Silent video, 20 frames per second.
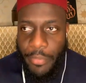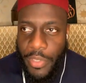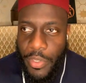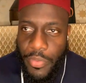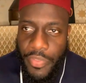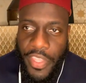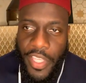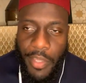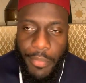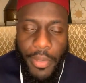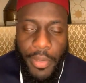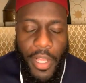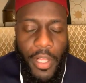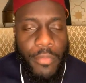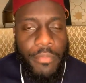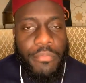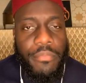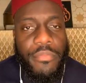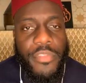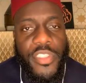when you think
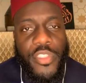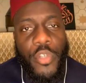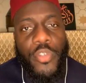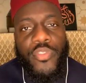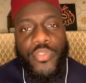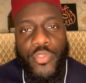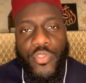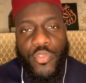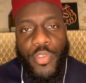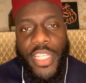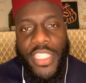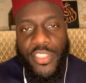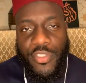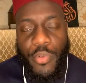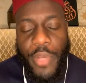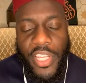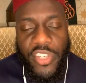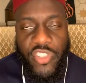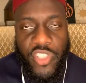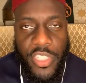about social
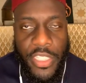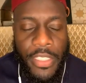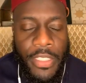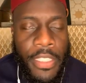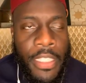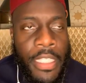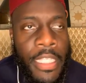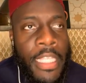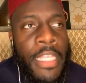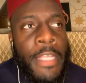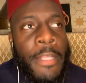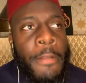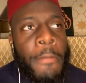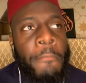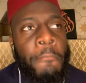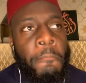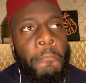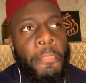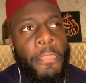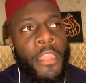transgression,
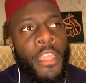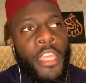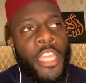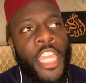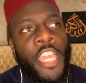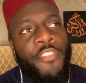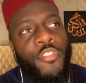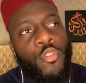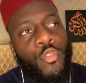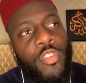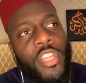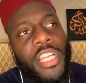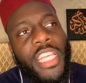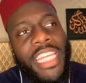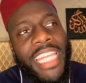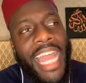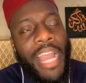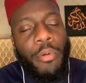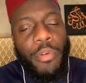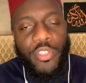if you look
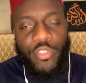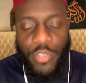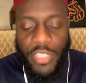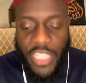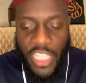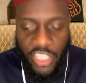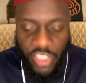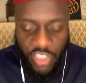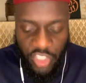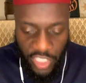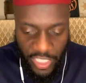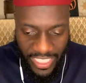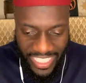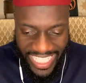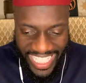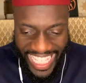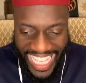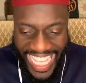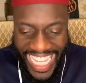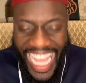at our
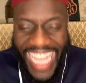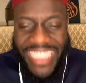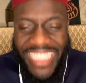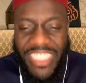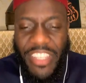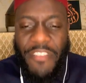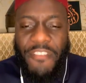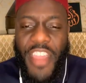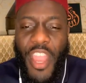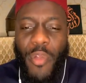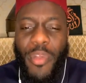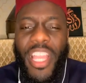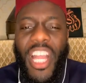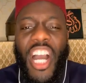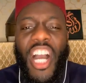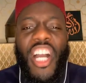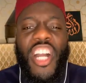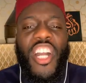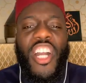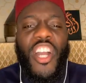tradition, it has a very
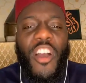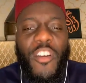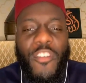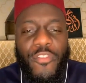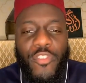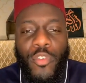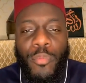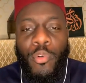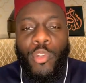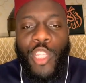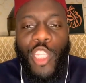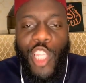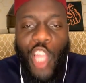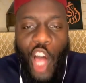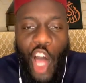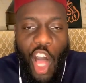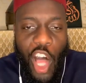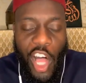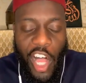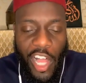uncomfortable
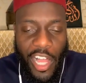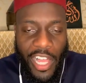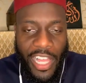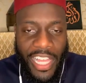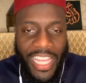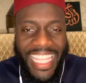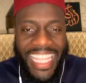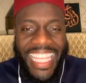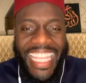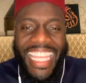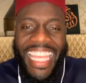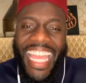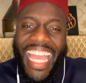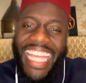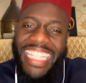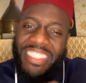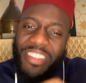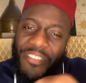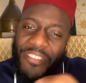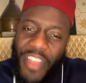law,
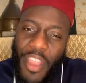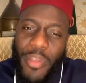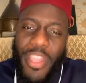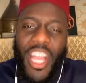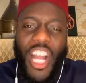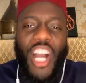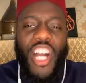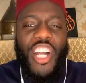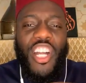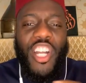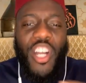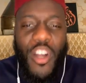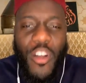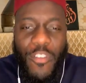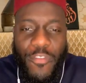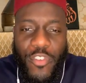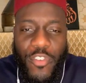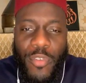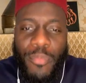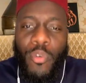has a very
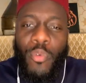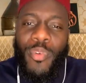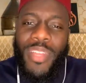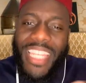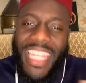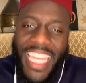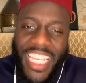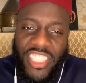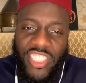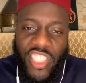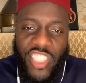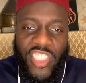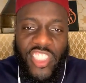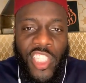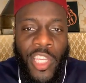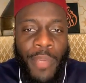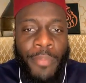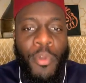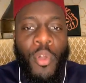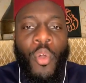uncomfortable
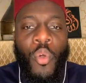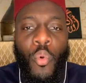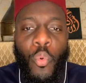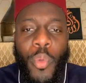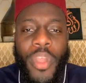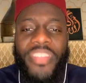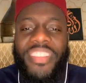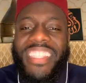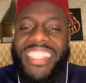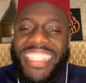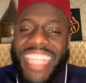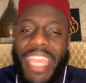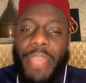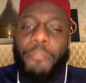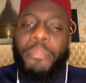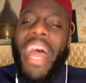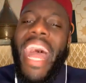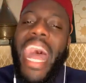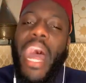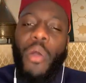relationship with
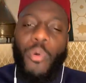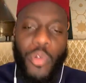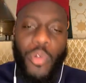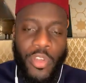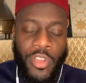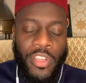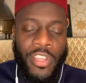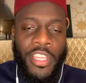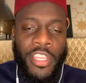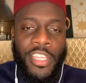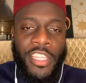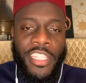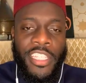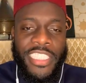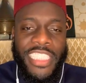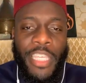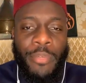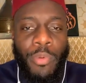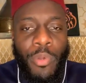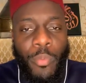state power.
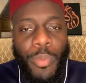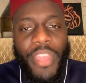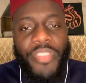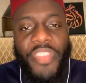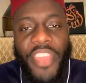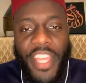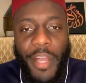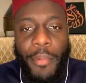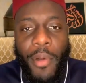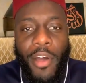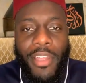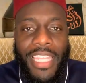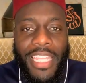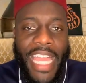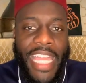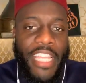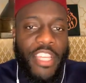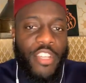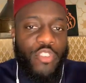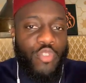See, when we think about
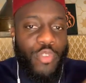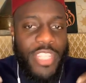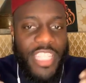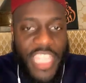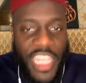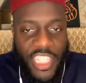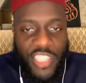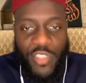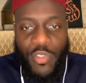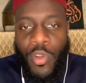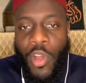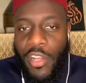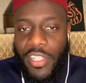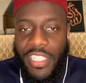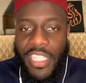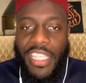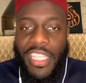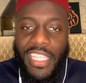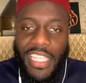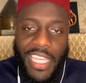like traditional
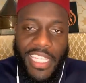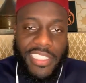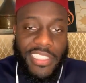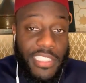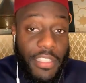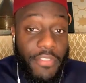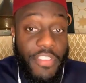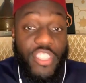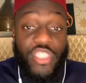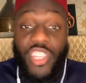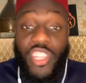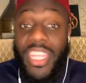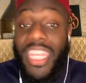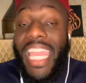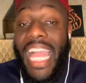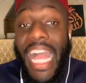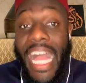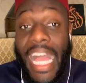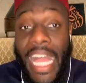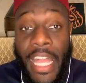articulations of the
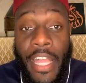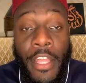Sharia,